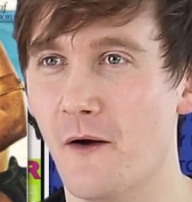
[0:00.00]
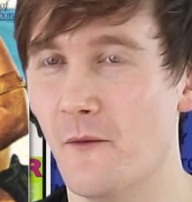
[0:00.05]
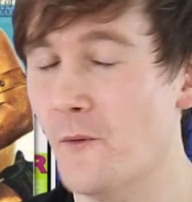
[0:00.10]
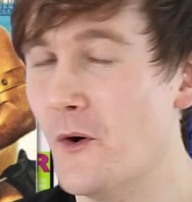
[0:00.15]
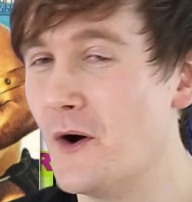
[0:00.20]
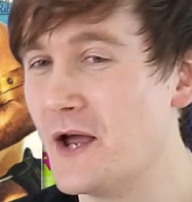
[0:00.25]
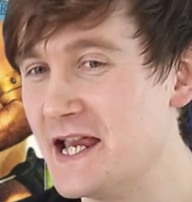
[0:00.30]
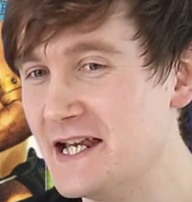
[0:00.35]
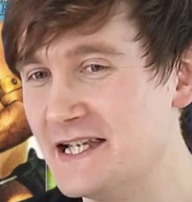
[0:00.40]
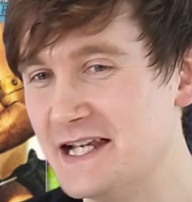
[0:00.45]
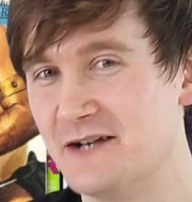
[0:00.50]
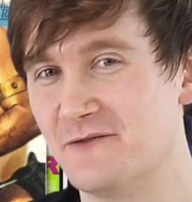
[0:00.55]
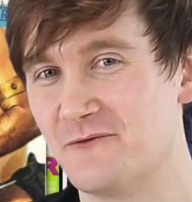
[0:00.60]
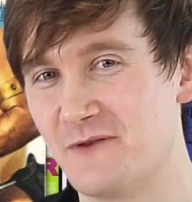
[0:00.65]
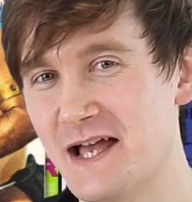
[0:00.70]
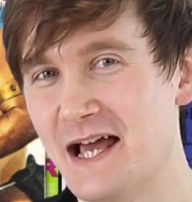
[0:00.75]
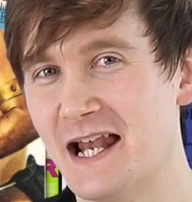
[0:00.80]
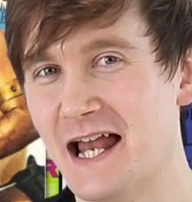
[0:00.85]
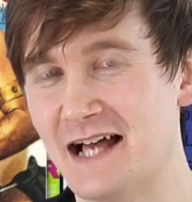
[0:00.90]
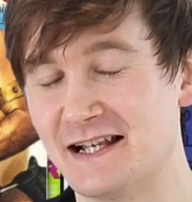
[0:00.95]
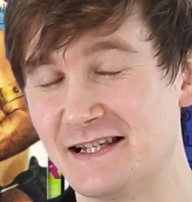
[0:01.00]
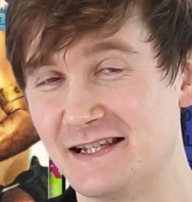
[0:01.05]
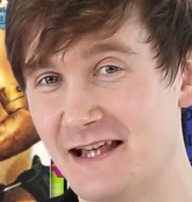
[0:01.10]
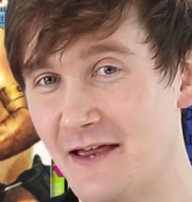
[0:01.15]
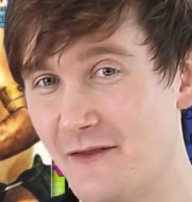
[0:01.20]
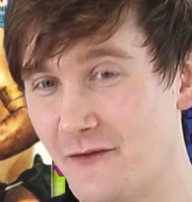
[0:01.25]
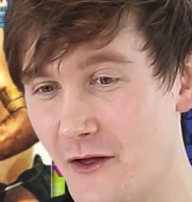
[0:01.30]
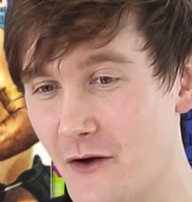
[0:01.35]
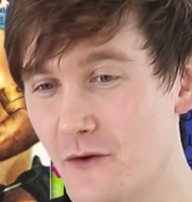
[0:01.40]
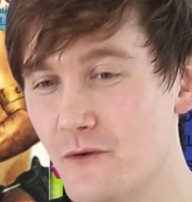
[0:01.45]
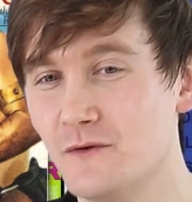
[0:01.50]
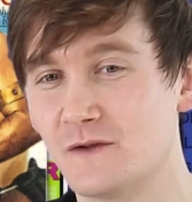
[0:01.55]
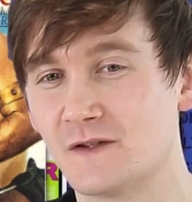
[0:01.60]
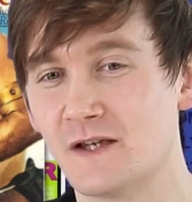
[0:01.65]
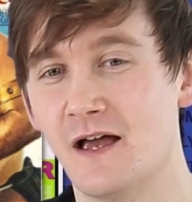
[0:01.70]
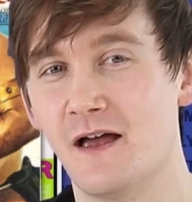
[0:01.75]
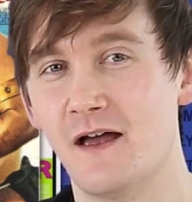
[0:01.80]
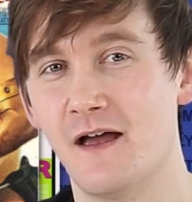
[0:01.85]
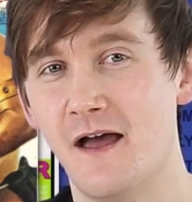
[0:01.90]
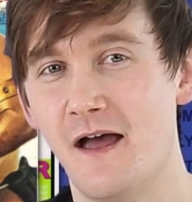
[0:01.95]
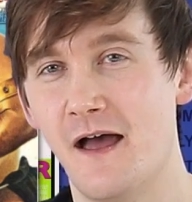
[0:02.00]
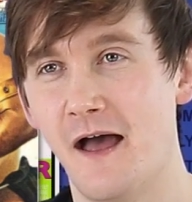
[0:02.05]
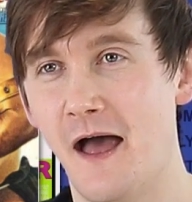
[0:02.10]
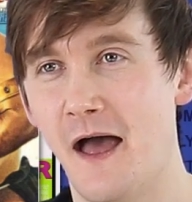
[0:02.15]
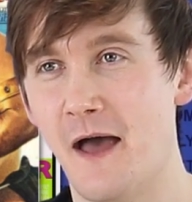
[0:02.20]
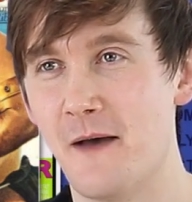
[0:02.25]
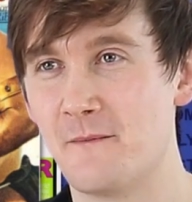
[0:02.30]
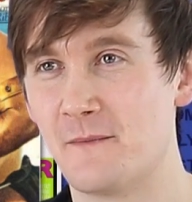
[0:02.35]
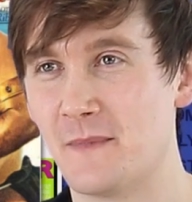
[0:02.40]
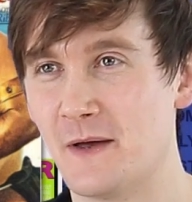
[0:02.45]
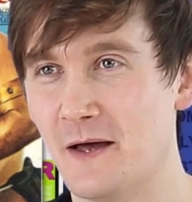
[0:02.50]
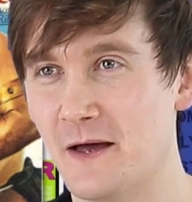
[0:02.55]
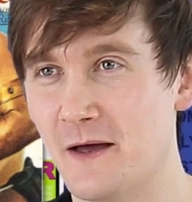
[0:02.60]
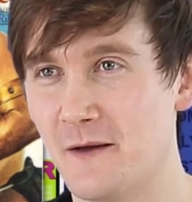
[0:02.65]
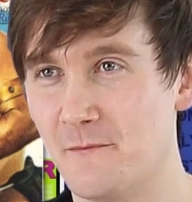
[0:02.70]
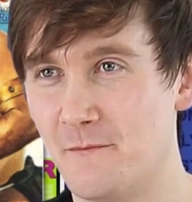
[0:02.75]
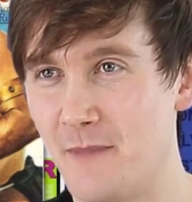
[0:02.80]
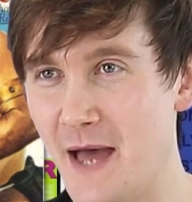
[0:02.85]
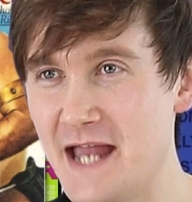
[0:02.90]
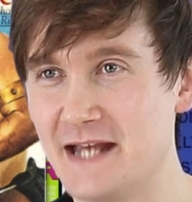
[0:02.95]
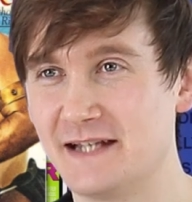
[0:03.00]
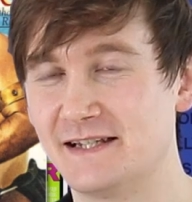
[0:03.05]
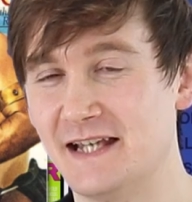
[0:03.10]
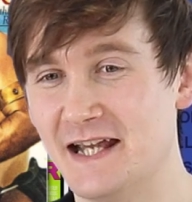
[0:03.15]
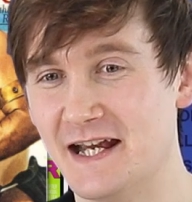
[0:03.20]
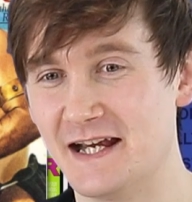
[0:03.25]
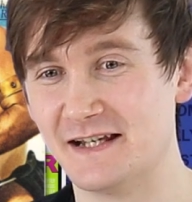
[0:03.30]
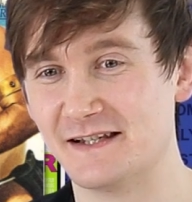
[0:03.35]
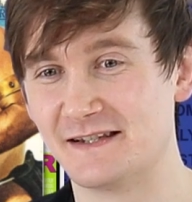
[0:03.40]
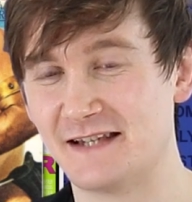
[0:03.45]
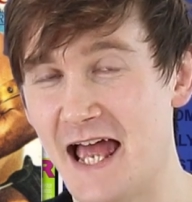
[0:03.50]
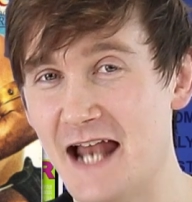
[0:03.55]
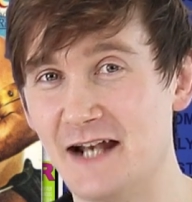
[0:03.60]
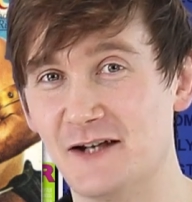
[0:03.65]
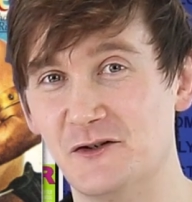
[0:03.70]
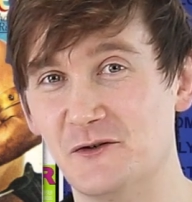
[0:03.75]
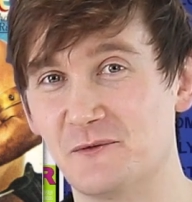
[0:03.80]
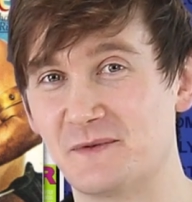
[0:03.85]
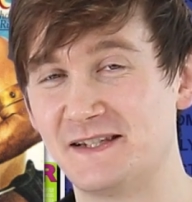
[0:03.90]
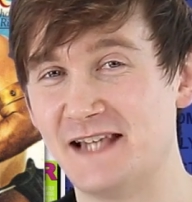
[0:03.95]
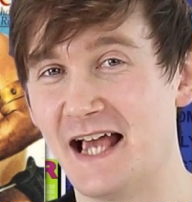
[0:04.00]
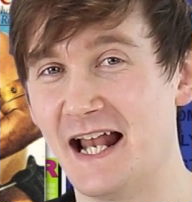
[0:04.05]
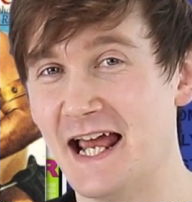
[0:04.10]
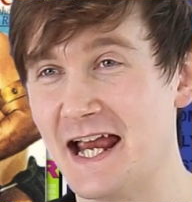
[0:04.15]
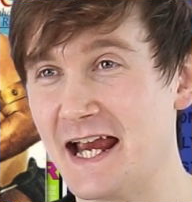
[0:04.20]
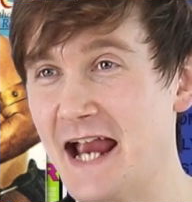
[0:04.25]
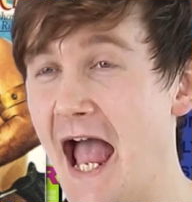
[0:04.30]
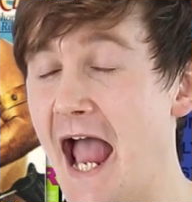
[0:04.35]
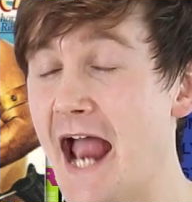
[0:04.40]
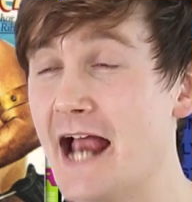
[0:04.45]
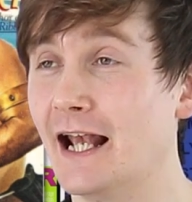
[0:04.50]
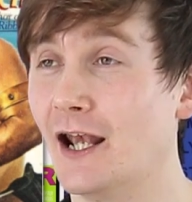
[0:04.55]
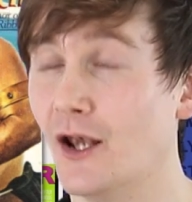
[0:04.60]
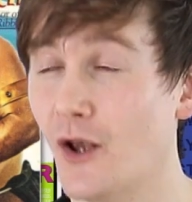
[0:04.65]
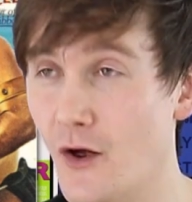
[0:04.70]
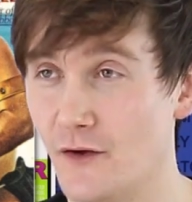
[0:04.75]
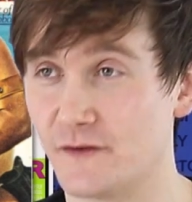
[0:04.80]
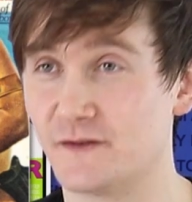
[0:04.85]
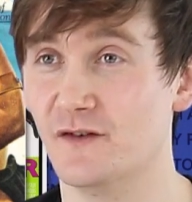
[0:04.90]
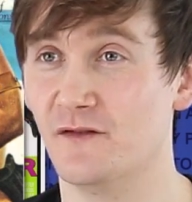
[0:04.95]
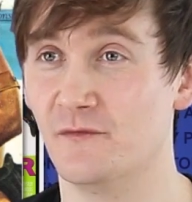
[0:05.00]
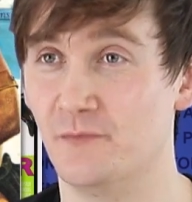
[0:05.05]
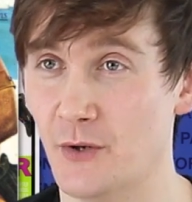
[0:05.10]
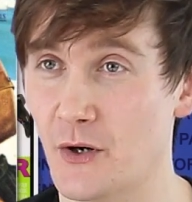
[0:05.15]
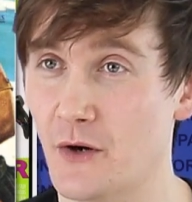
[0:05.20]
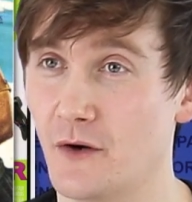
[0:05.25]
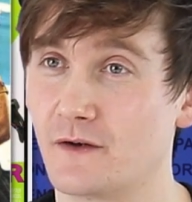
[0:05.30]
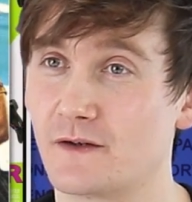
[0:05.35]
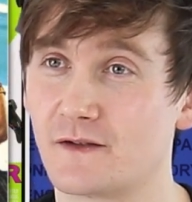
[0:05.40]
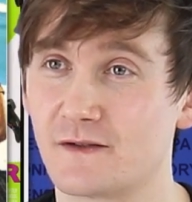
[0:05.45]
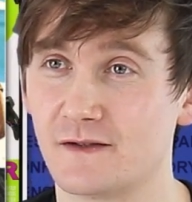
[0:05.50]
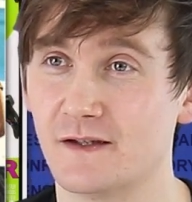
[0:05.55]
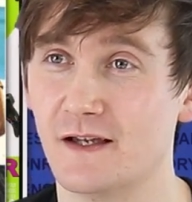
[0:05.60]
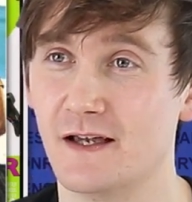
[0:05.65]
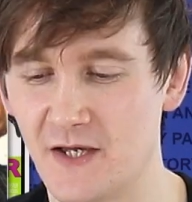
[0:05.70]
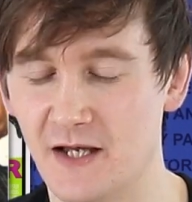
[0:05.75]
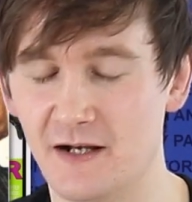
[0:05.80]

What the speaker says: And what he didn't realise is that those paintings ended up selling a lot of books.